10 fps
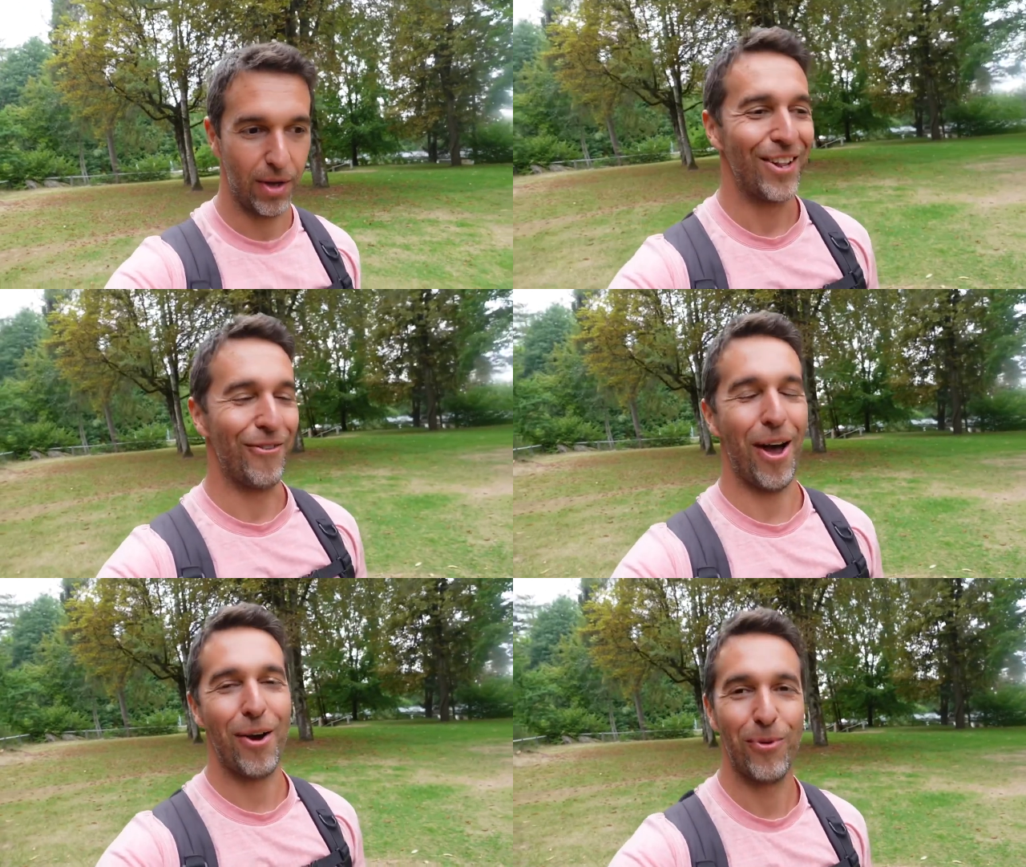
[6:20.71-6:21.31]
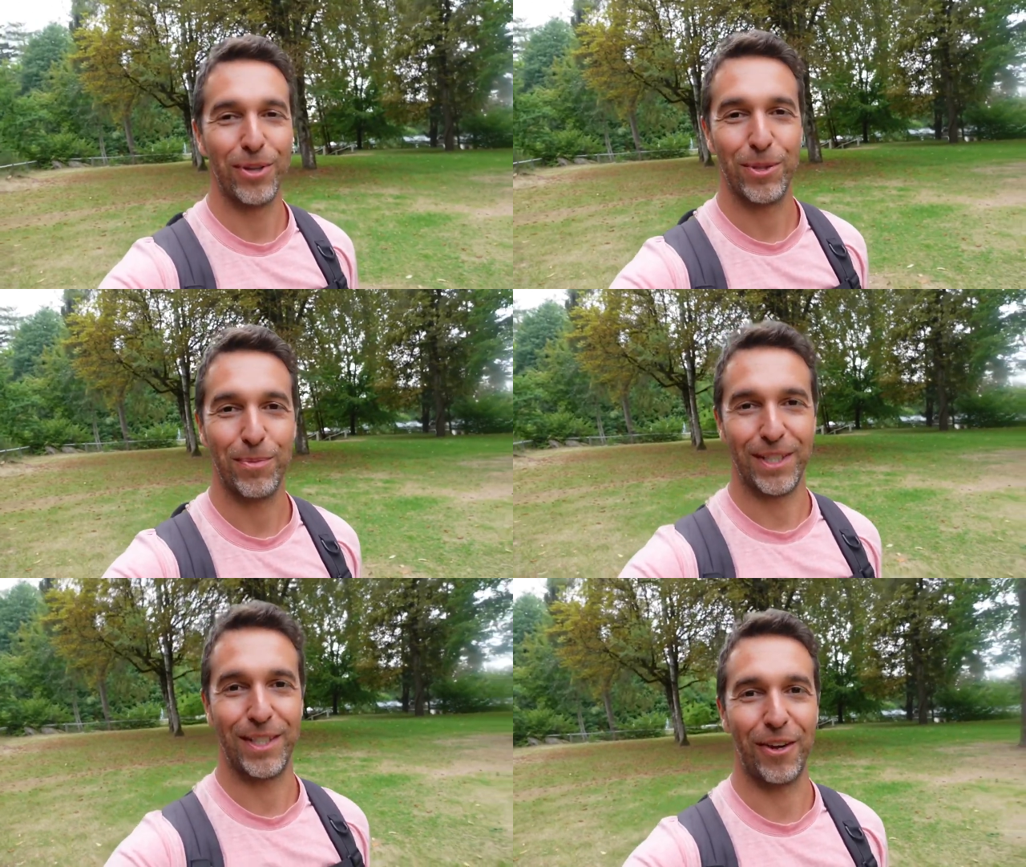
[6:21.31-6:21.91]
Loretta wants
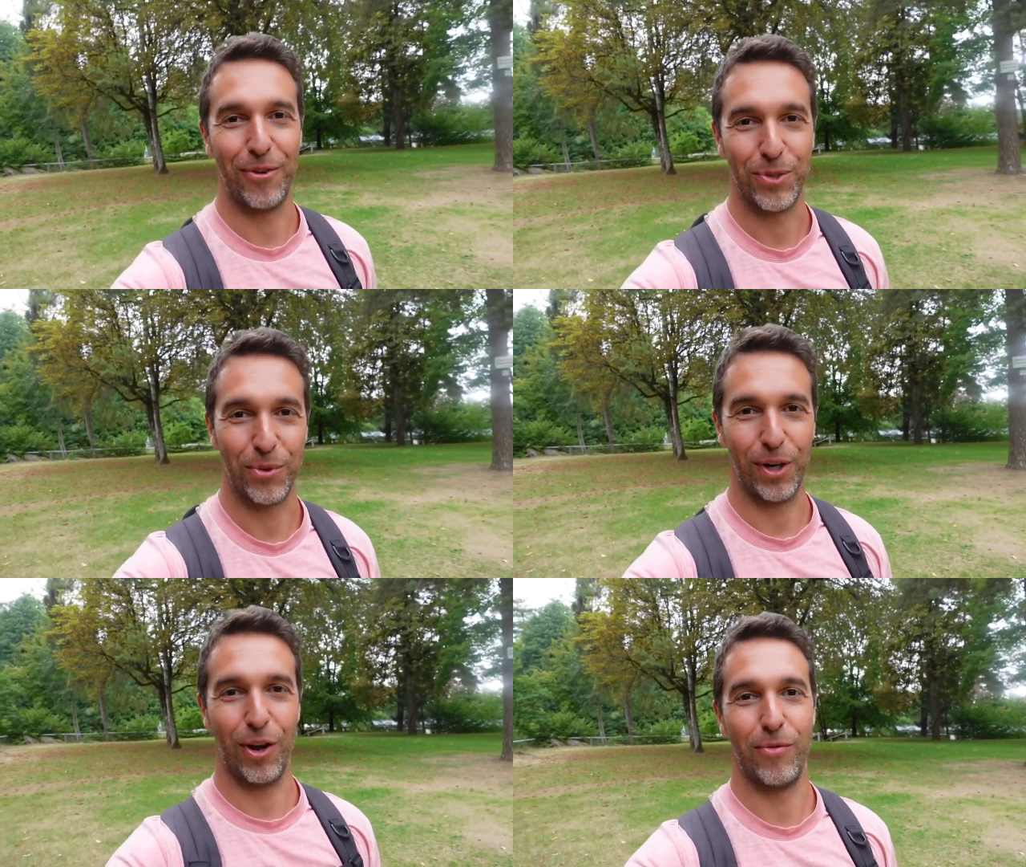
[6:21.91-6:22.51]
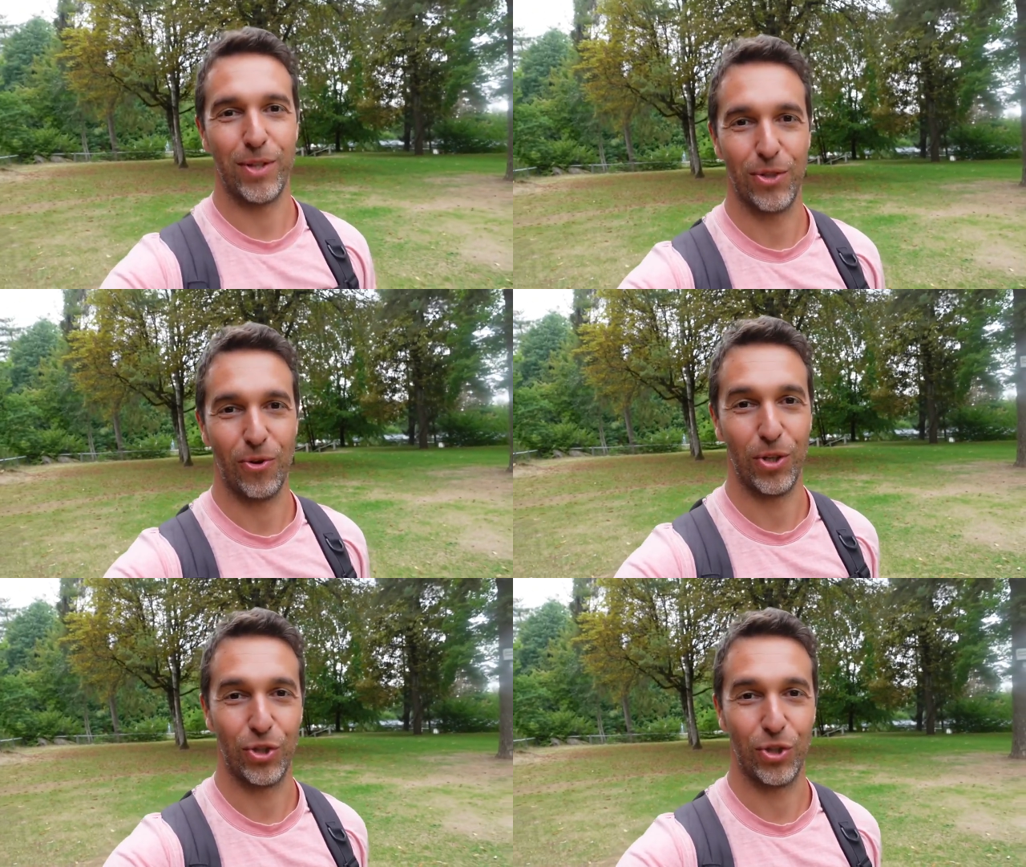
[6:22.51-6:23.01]
me to go into a clothing store and